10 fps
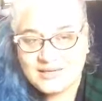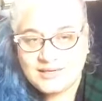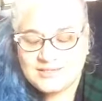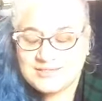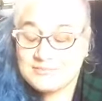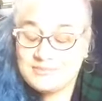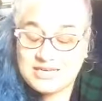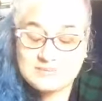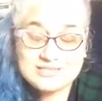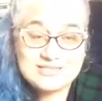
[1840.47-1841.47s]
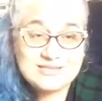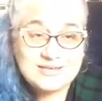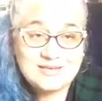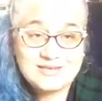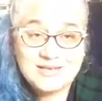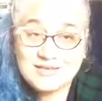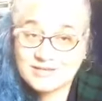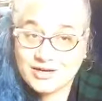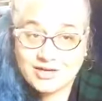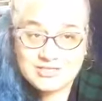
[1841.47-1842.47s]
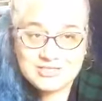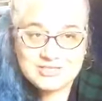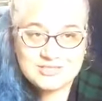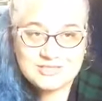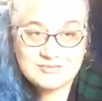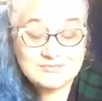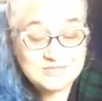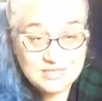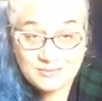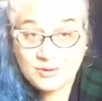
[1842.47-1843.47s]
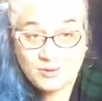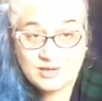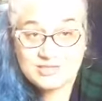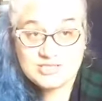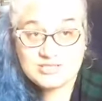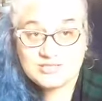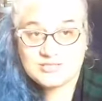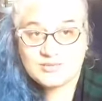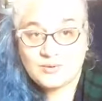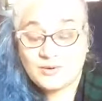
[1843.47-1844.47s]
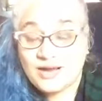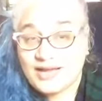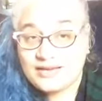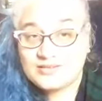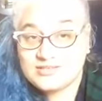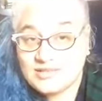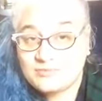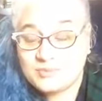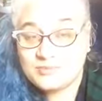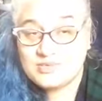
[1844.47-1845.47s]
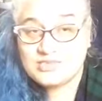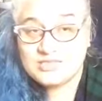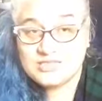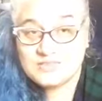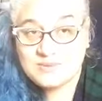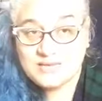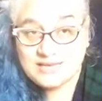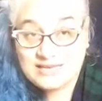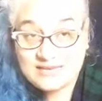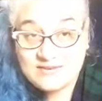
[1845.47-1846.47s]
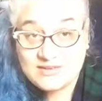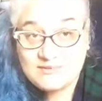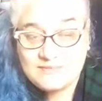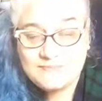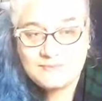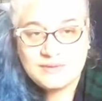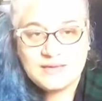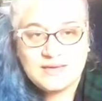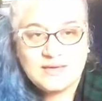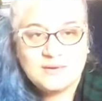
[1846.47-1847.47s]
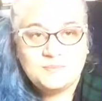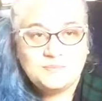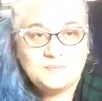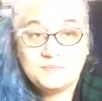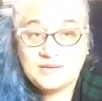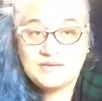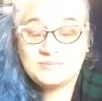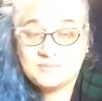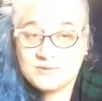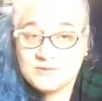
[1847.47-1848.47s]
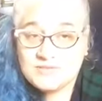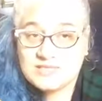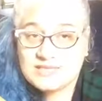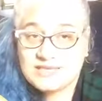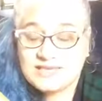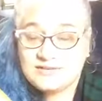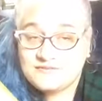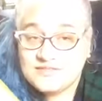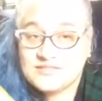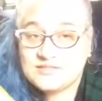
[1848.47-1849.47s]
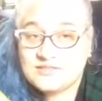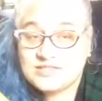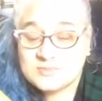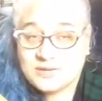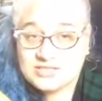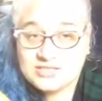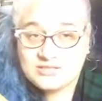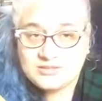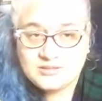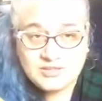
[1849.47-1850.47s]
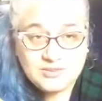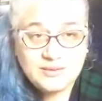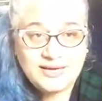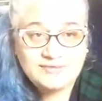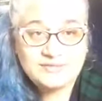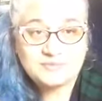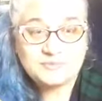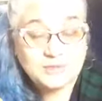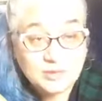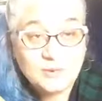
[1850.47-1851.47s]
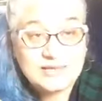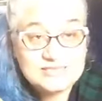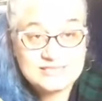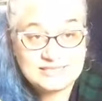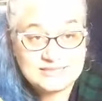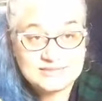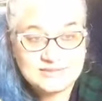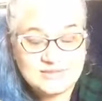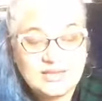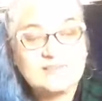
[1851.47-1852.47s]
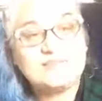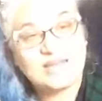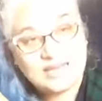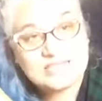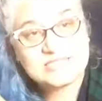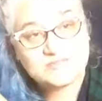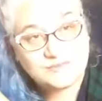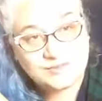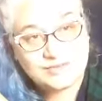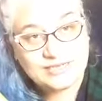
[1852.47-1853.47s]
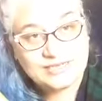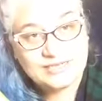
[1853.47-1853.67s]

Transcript: Sometimes it's an unconscious, subconscious, or higher self permission that's being given. But mostly in a physical expression, you have to request it. You have to ask for it.